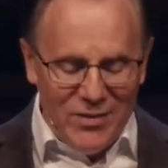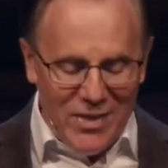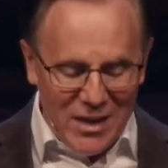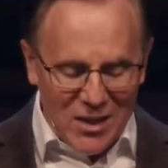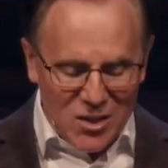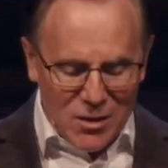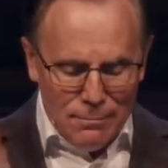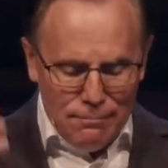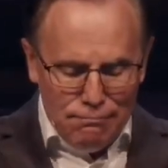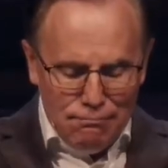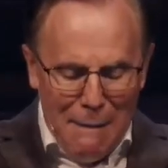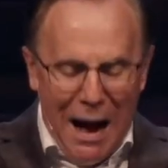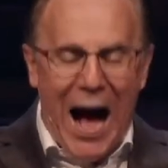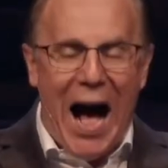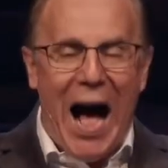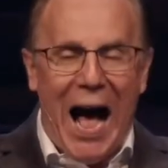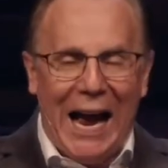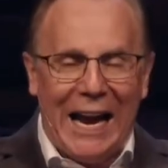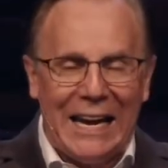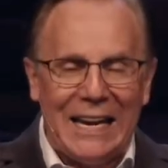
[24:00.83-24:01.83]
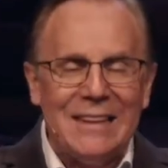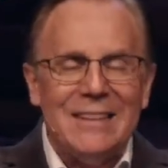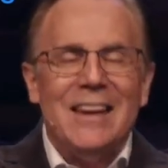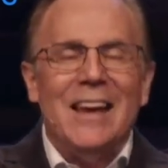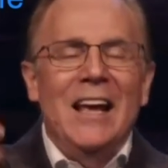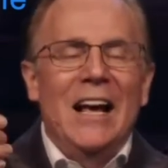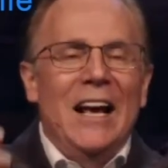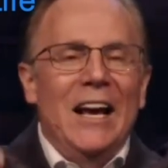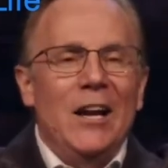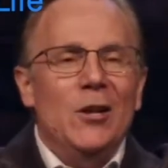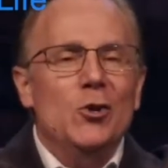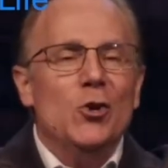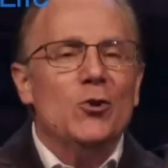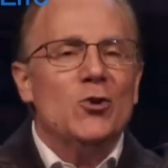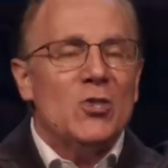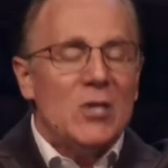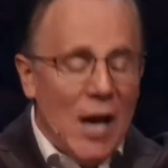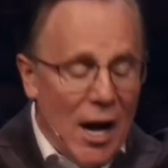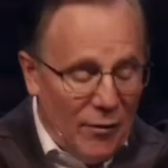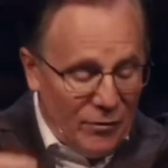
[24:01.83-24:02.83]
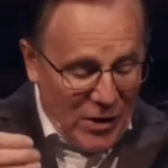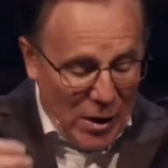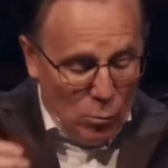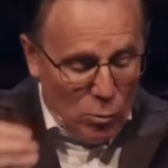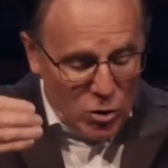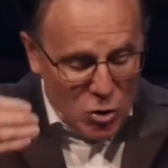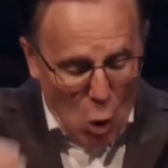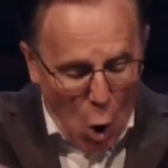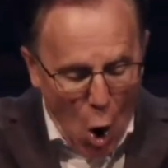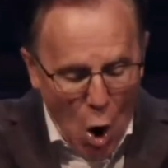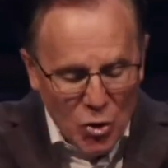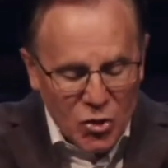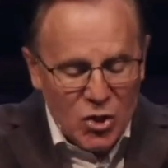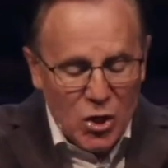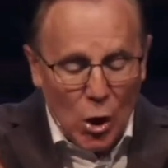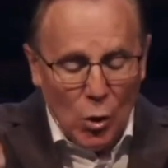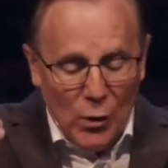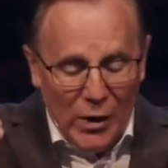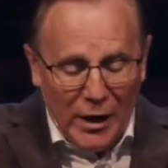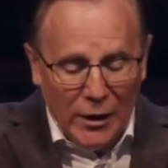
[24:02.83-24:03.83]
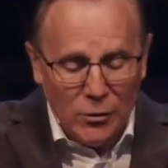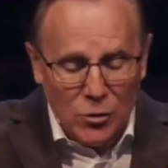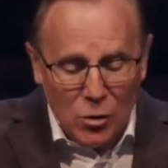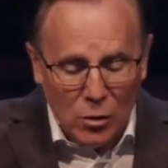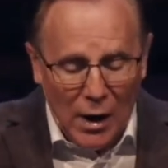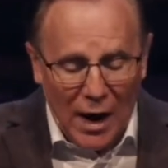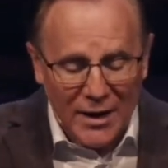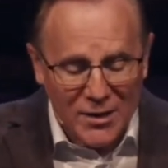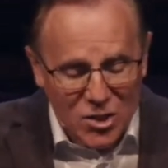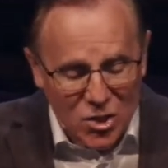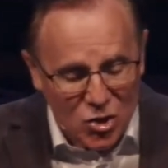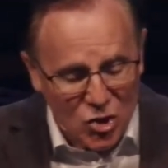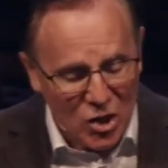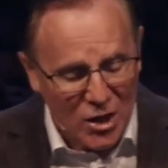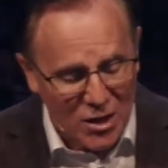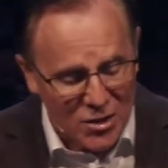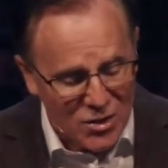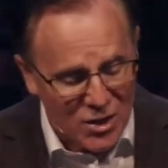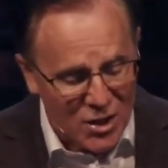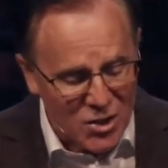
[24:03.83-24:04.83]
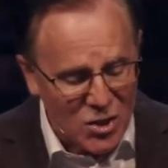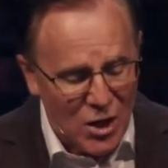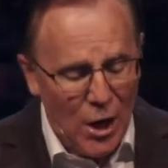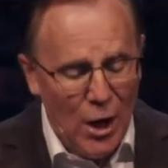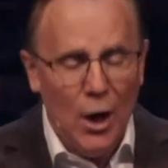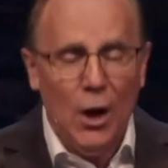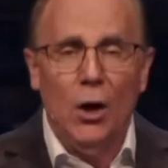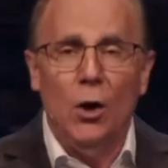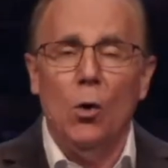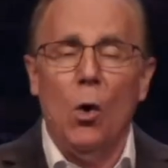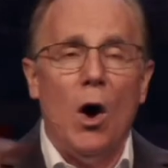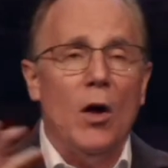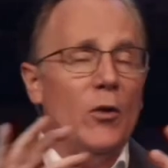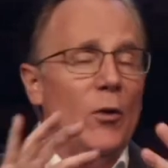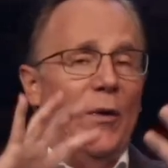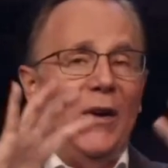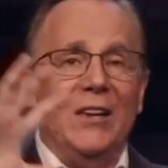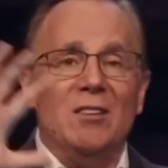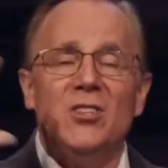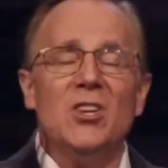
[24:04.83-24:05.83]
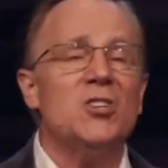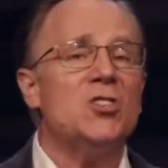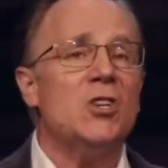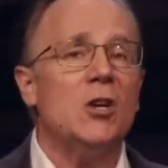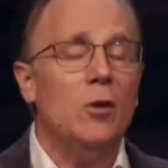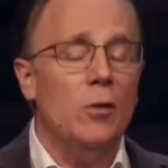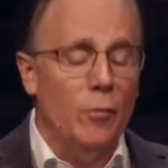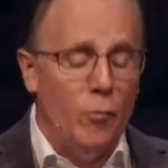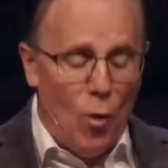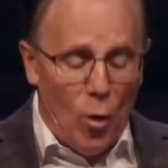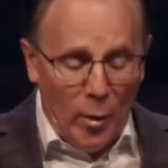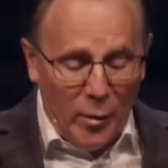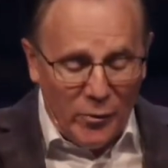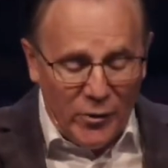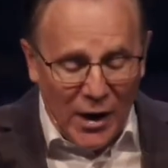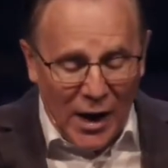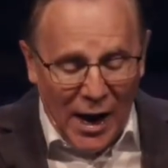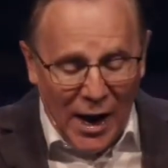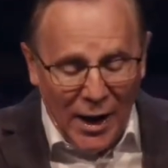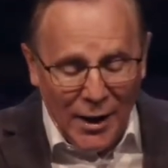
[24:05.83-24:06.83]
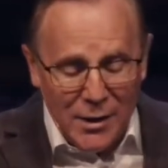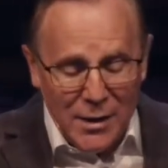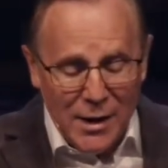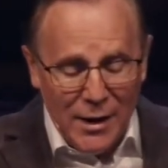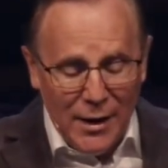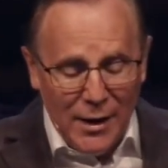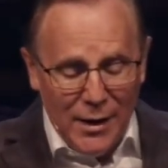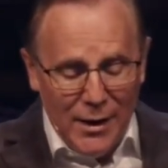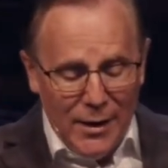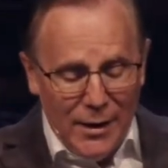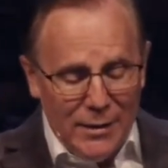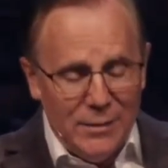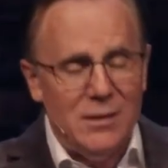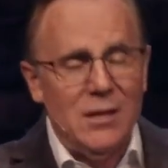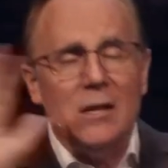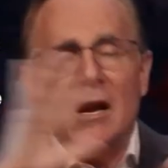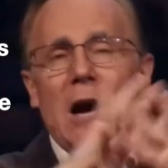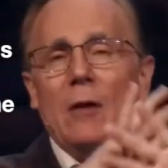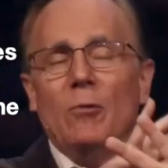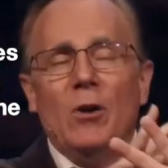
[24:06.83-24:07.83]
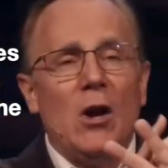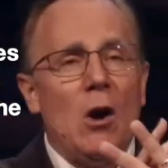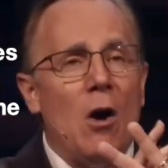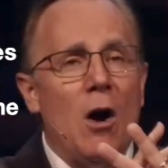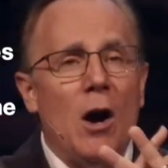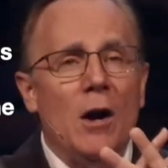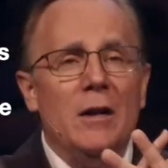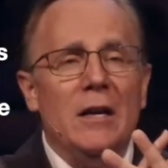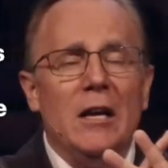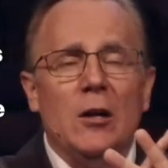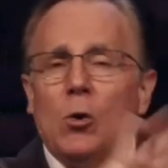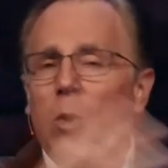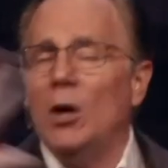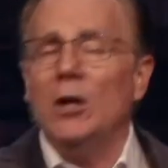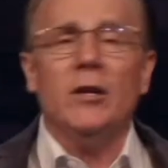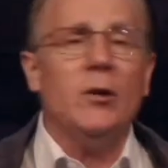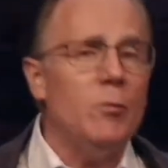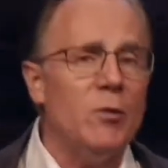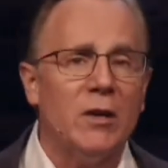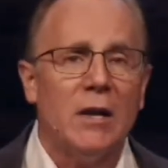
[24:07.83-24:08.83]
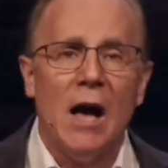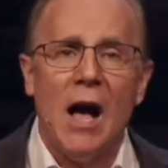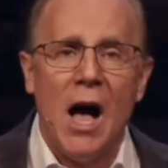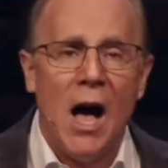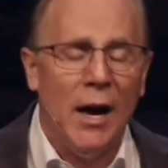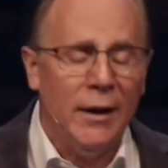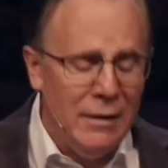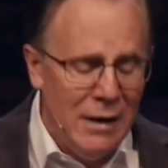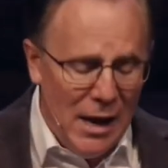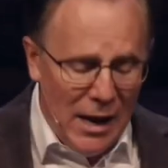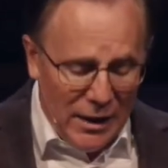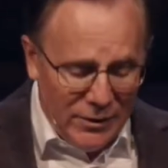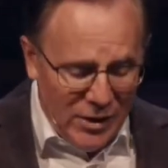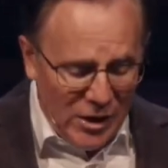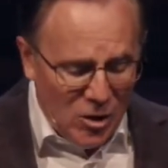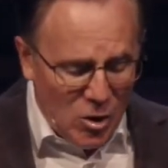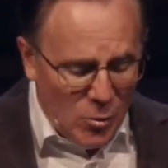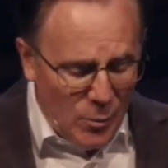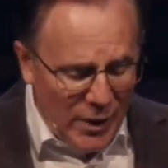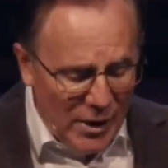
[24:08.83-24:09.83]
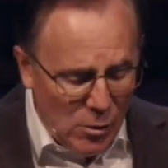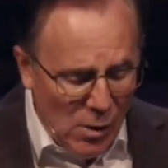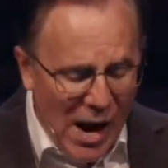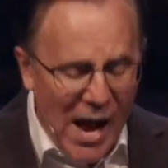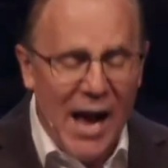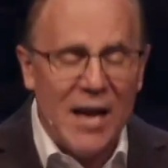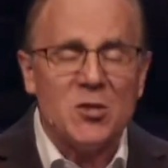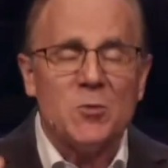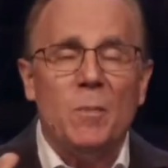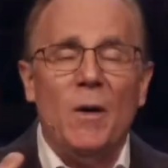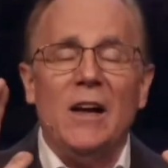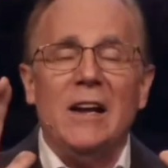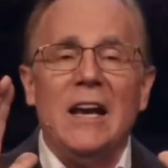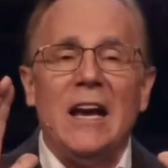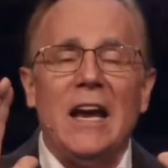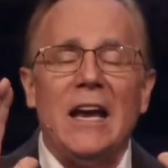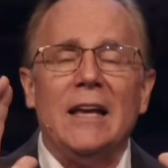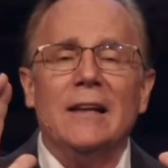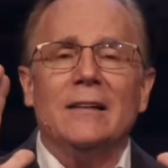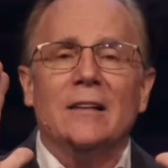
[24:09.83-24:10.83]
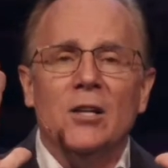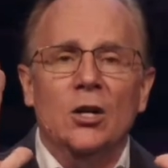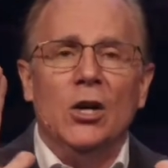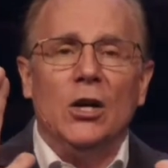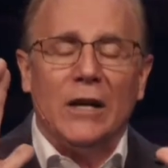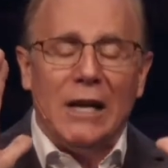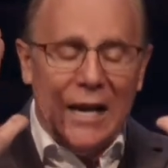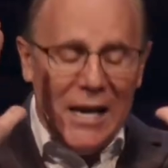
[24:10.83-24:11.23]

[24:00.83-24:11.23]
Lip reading: have this mind in yourself that was also in Christ Jesus, who although he existed in the form of God, did not regard equality with God a thing to be grasped, but he